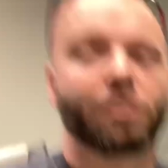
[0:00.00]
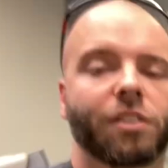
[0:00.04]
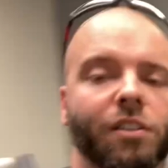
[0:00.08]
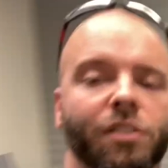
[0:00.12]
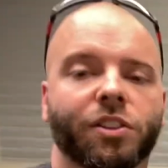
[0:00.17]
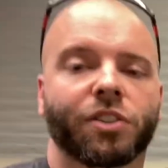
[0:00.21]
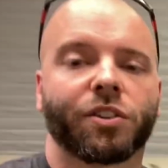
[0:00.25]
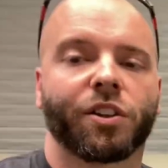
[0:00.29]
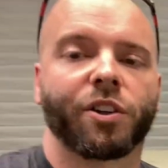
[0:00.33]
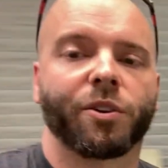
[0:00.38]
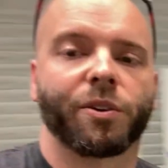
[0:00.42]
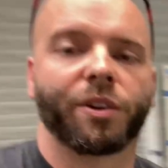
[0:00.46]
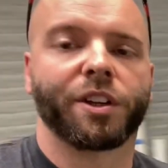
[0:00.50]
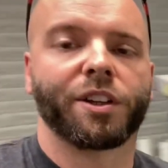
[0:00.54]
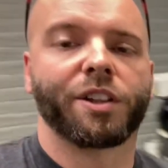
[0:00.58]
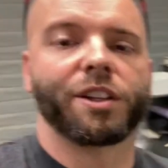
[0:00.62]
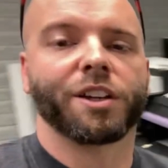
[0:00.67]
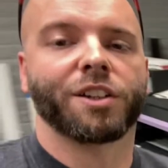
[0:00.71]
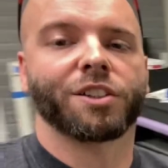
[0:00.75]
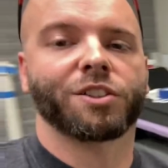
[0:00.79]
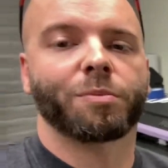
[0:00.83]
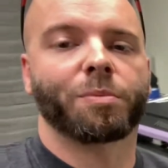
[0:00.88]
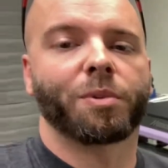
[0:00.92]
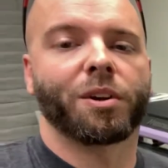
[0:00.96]
So anyway, you
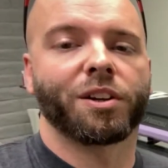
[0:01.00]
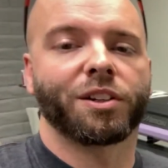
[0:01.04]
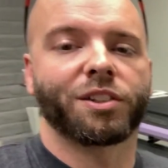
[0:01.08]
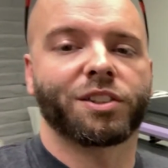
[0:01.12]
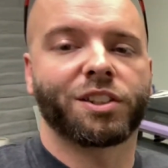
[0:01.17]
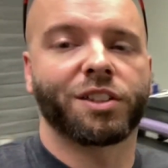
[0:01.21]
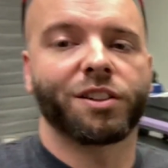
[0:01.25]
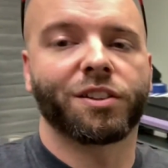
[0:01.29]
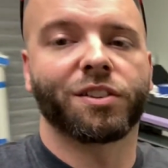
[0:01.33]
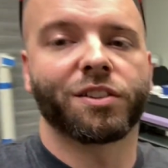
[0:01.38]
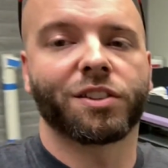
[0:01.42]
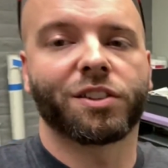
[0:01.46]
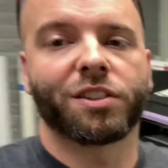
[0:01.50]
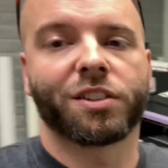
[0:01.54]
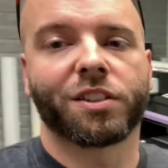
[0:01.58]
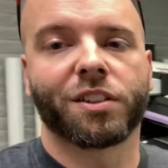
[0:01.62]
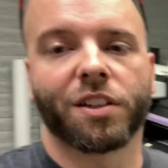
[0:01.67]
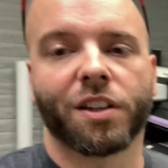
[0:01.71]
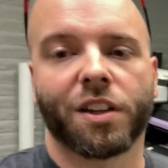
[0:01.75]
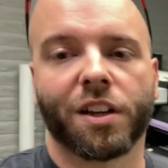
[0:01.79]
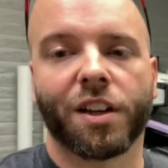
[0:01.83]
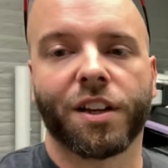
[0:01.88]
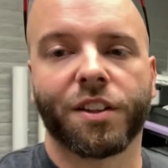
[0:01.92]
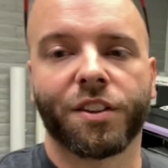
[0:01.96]
guys have probably seen this
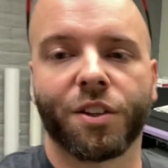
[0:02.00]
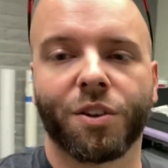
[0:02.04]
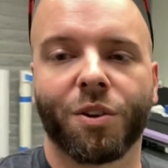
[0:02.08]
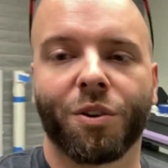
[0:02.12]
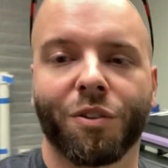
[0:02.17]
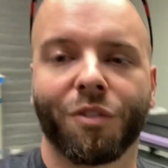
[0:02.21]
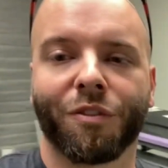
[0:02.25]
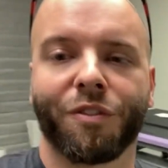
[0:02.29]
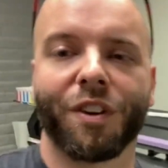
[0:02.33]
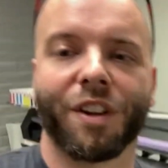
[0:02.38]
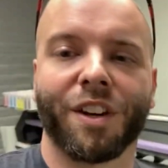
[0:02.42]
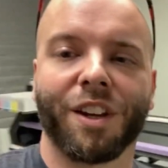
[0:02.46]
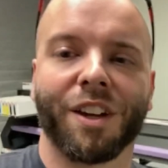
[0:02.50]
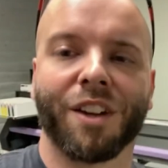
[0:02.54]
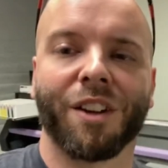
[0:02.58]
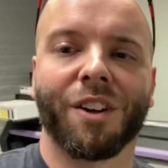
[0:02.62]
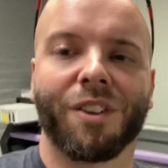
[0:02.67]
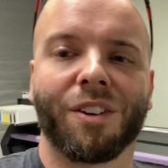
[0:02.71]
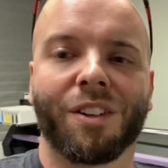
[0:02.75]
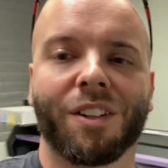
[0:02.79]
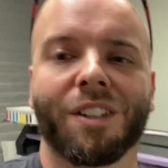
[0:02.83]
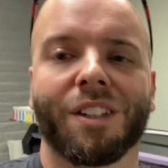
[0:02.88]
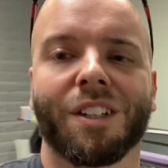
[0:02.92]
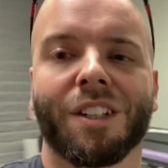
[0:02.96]
in the old video.
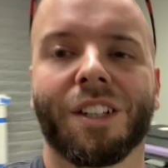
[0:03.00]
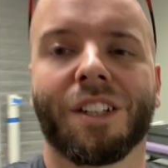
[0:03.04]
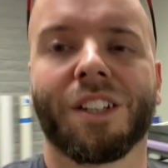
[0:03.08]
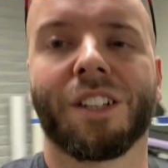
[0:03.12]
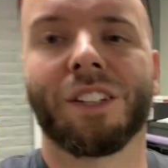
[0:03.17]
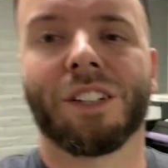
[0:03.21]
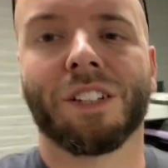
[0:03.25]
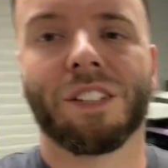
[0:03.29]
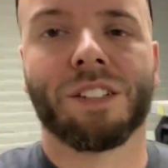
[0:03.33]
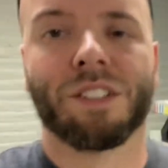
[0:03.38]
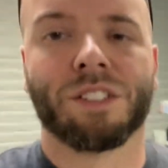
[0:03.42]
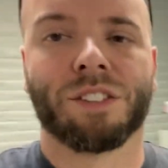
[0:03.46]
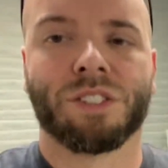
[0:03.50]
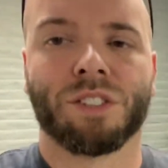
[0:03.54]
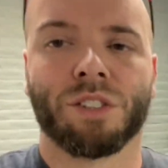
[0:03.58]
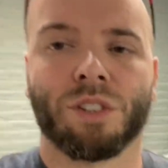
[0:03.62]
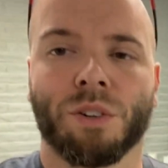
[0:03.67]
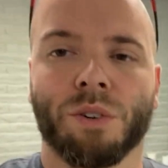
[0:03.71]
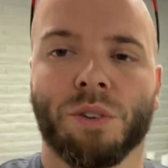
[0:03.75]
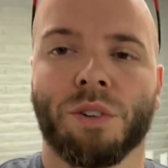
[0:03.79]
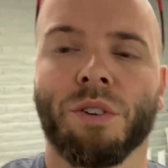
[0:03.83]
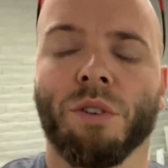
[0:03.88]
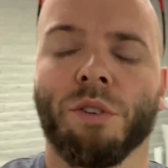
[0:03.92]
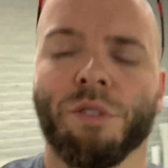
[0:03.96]

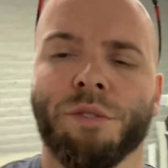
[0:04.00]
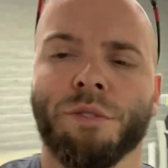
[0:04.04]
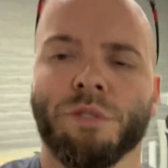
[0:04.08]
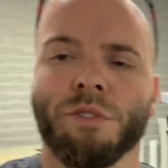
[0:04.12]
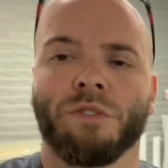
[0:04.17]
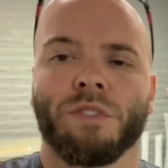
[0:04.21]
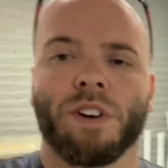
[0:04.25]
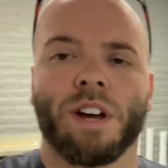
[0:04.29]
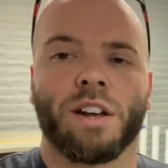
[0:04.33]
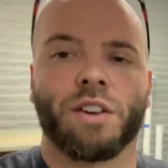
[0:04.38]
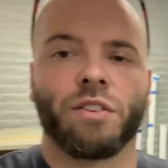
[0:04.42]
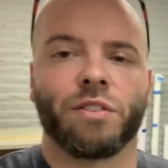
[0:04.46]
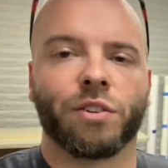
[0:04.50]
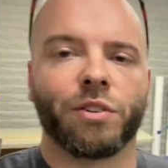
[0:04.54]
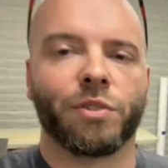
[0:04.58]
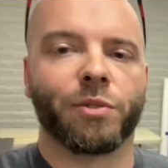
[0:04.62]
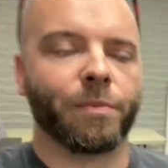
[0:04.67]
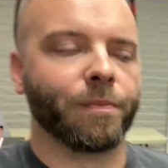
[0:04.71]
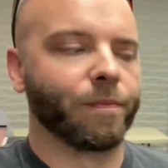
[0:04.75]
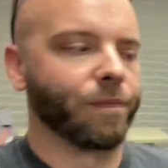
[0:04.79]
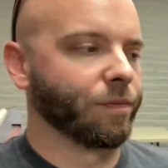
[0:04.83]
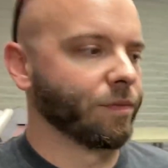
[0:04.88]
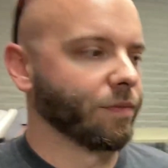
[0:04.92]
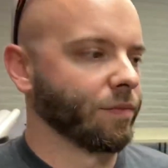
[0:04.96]
So go through the vinyl
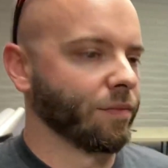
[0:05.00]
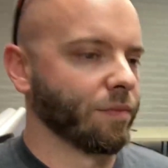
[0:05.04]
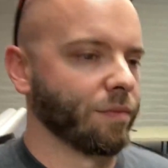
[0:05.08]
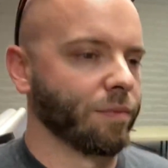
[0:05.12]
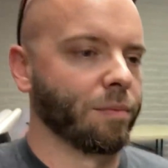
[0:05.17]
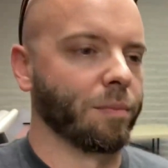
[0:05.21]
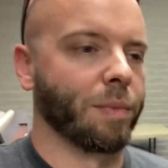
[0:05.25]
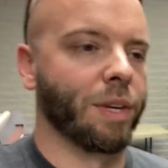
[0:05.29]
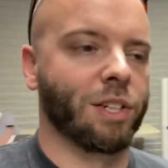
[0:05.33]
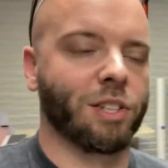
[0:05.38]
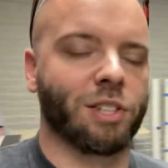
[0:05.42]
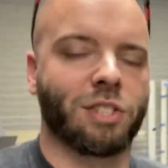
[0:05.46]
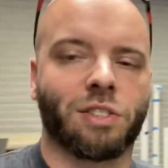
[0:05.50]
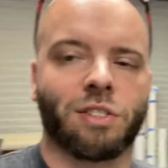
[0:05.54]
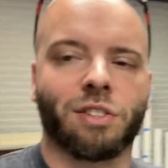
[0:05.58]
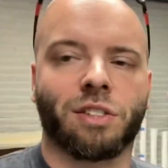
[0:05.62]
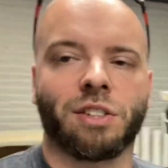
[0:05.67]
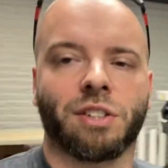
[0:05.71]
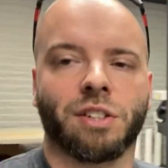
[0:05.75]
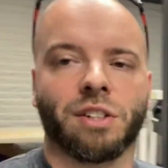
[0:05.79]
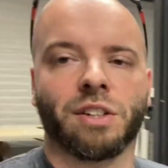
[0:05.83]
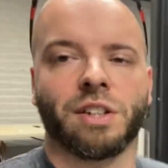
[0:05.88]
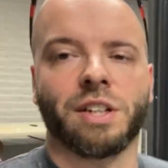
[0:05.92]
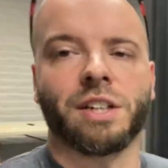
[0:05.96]
room. Basically,
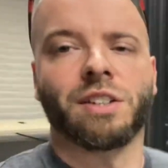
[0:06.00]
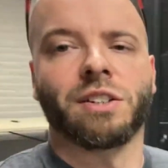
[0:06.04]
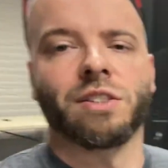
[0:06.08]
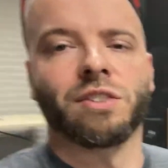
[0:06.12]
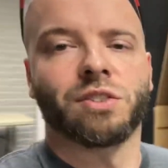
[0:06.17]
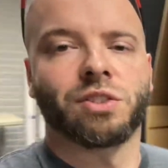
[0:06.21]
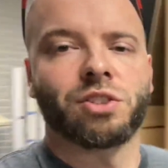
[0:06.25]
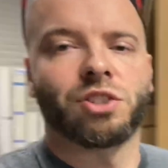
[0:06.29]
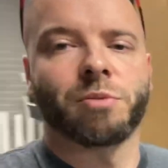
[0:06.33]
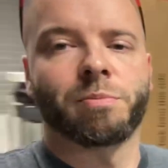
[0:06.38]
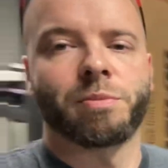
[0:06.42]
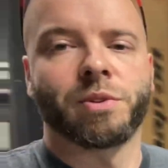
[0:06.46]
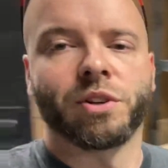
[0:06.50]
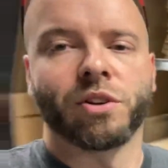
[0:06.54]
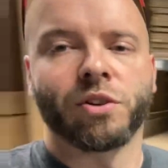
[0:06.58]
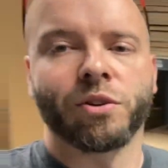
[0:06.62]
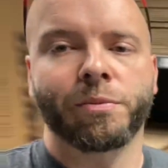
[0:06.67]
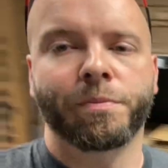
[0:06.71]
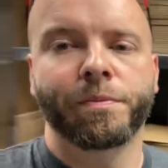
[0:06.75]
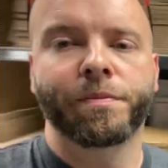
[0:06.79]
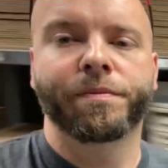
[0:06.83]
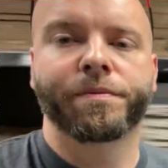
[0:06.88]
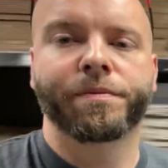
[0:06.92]
you're into the shipping room.